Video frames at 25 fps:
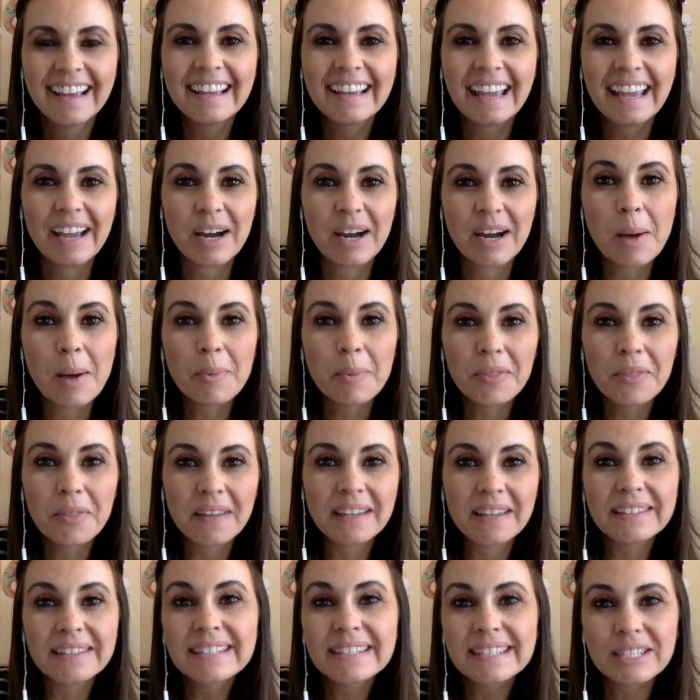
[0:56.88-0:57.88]
Okay, a couple
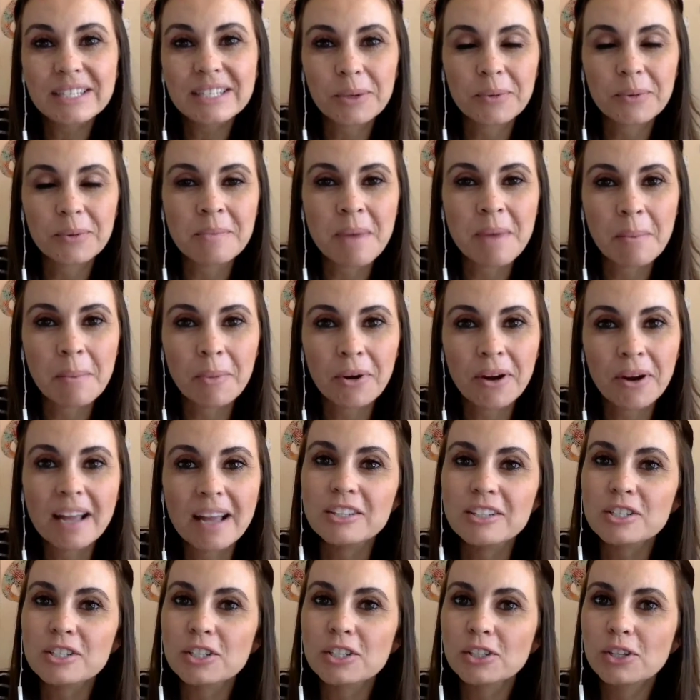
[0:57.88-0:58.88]
things to remember
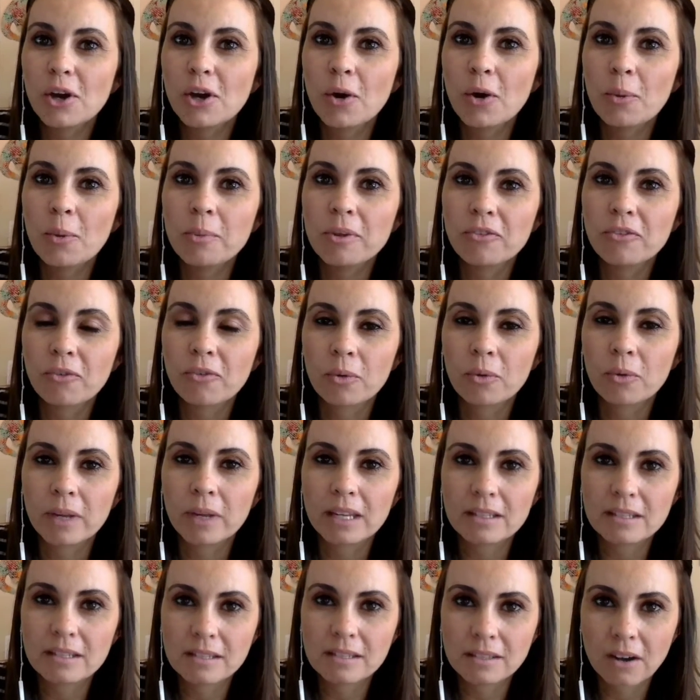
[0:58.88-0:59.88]
and to know before we
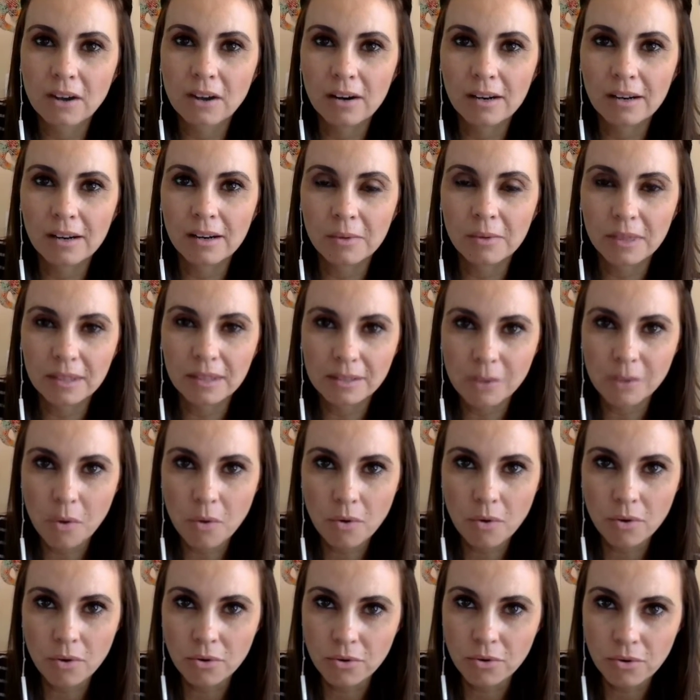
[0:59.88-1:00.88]
get started with this
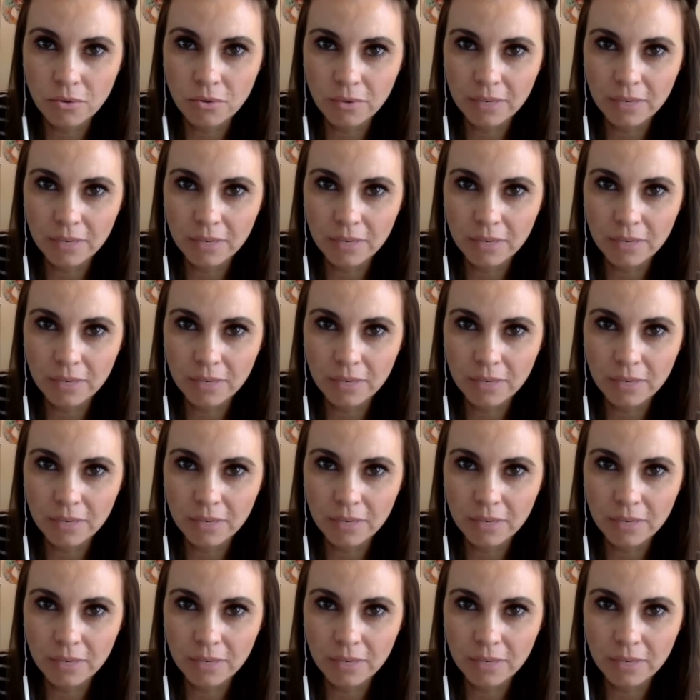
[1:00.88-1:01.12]
whole Google